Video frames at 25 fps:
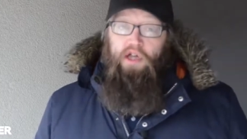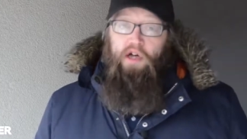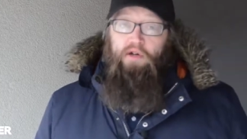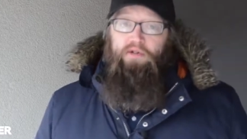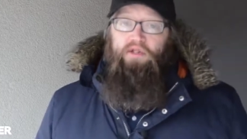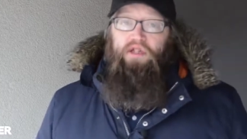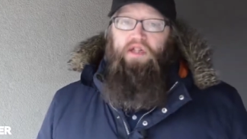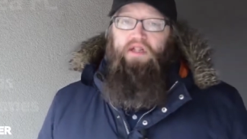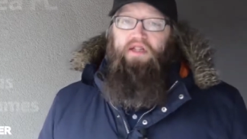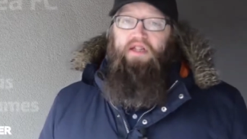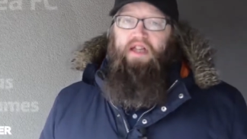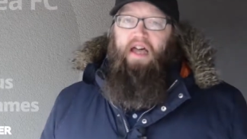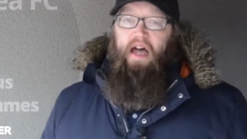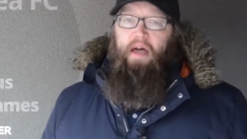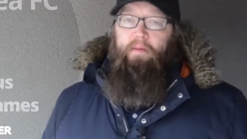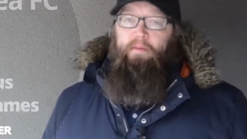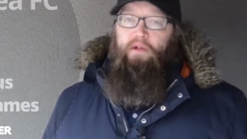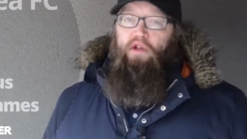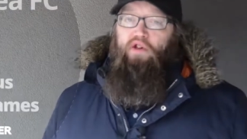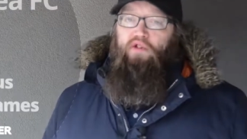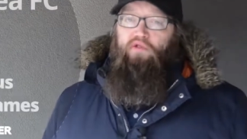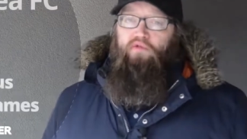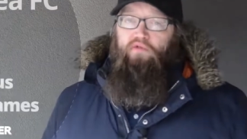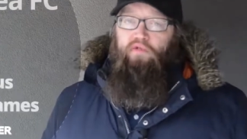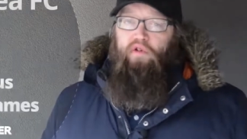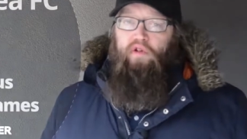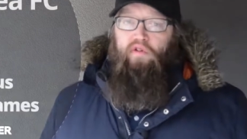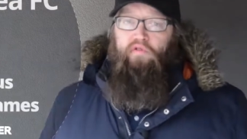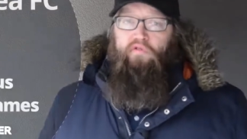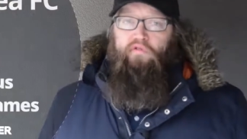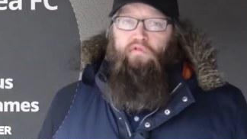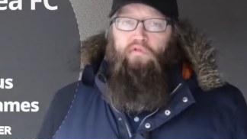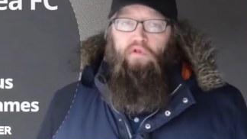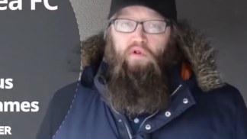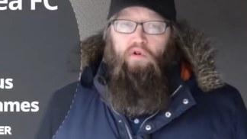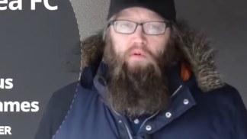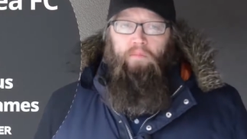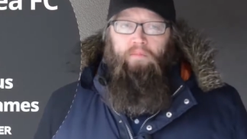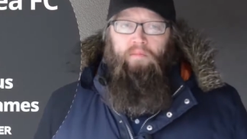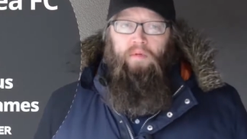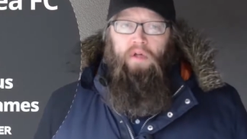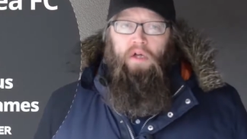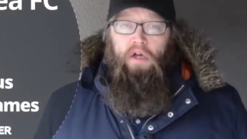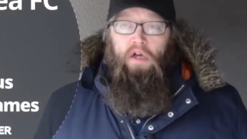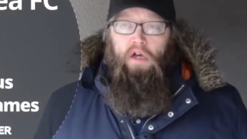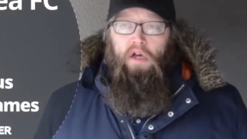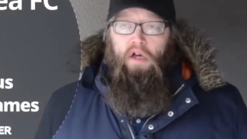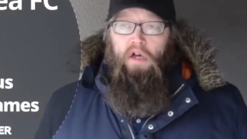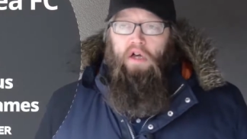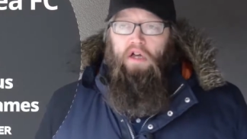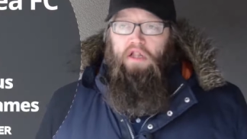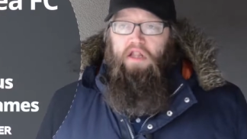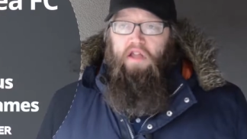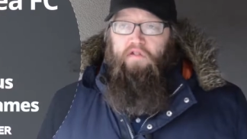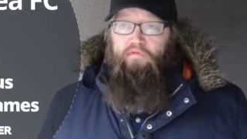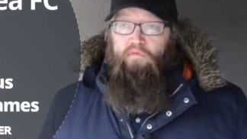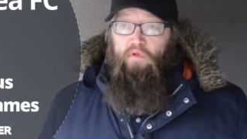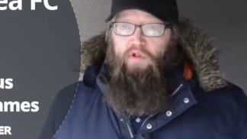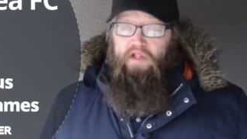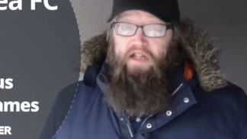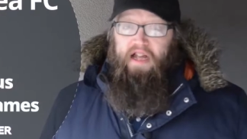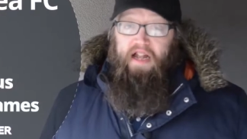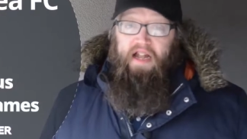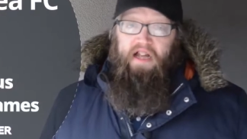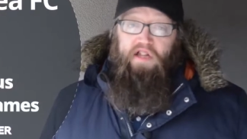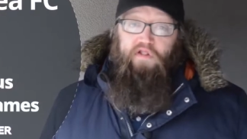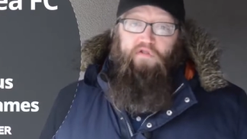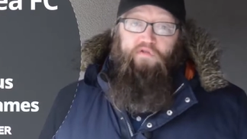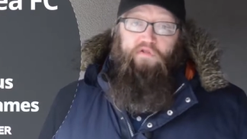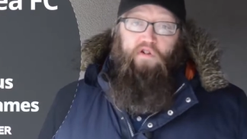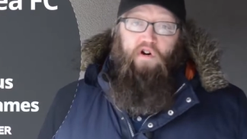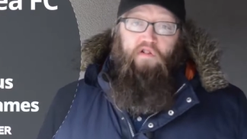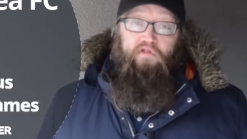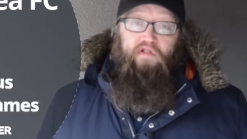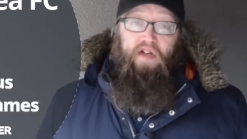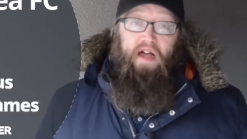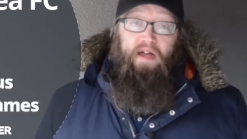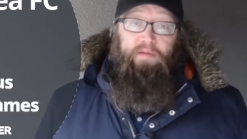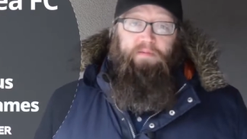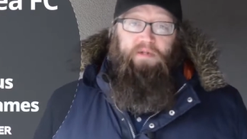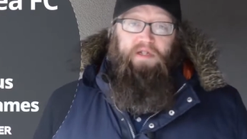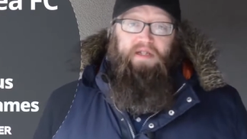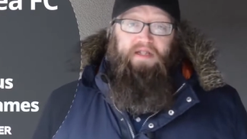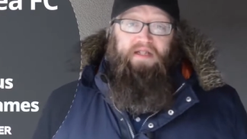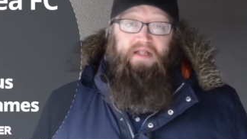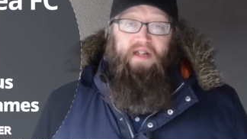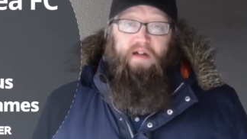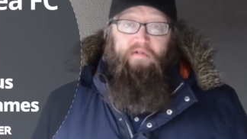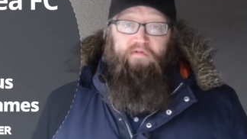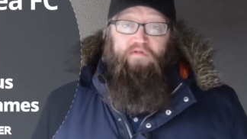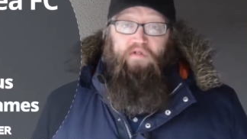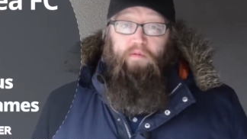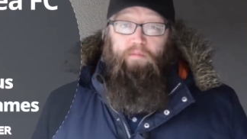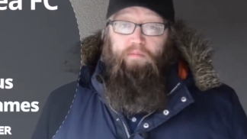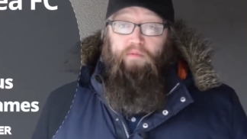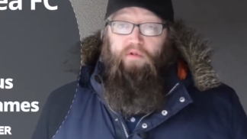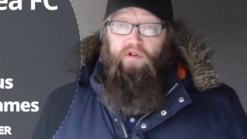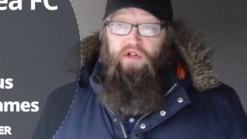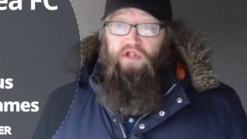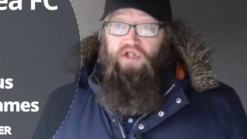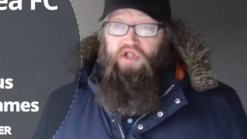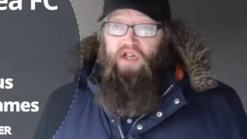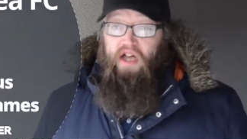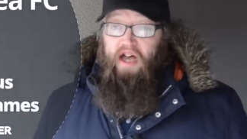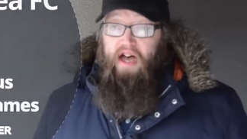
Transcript: go into this game in a good run of form. They've won their last 5 games at Stamford Bridge,